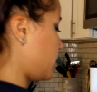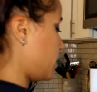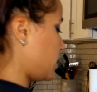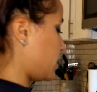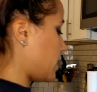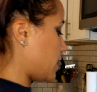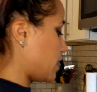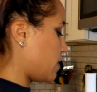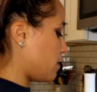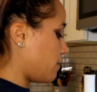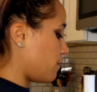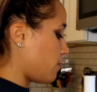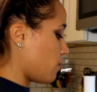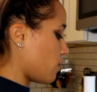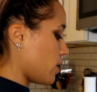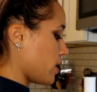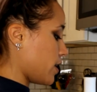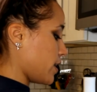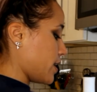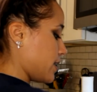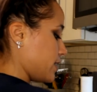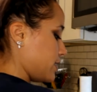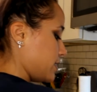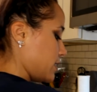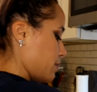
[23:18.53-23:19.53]
Get a
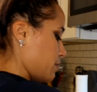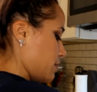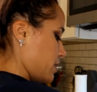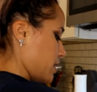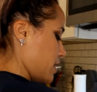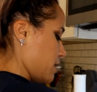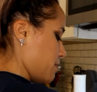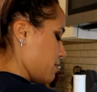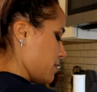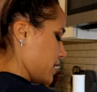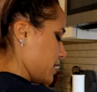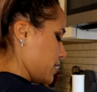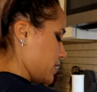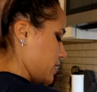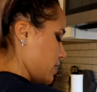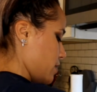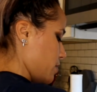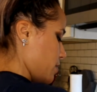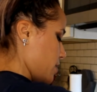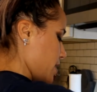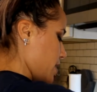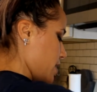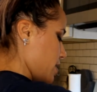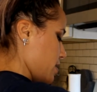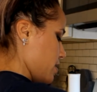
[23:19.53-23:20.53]
fork, get something to mix it
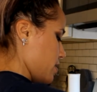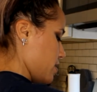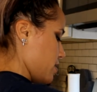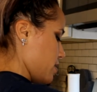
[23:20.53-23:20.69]
with.